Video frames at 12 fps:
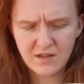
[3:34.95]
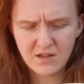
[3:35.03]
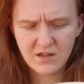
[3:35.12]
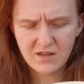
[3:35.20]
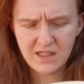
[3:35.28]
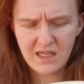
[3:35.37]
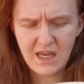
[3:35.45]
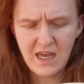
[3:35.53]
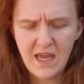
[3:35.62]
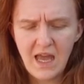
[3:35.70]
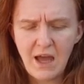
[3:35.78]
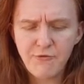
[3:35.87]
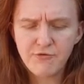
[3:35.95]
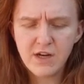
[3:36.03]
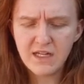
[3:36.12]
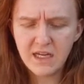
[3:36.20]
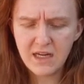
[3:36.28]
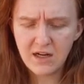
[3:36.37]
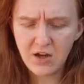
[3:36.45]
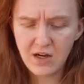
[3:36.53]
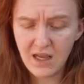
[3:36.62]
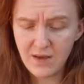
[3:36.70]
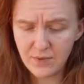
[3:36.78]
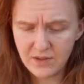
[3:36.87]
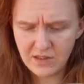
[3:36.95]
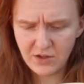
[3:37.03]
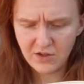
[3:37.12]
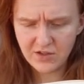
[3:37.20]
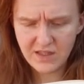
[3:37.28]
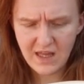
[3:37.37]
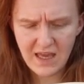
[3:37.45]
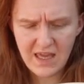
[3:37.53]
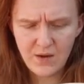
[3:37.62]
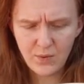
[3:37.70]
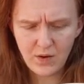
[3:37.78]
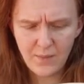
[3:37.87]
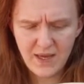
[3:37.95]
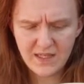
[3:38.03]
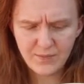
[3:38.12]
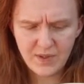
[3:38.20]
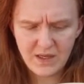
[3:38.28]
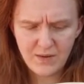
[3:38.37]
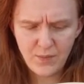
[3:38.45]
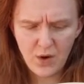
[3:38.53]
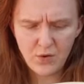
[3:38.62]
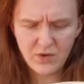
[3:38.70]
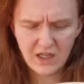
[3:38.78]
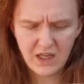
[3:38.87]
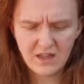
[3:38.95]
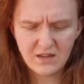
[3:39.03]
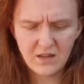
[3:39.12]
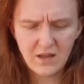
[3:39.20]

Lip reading: Darcy, and reading in her neighbour's looks their equal amazement in beholding it.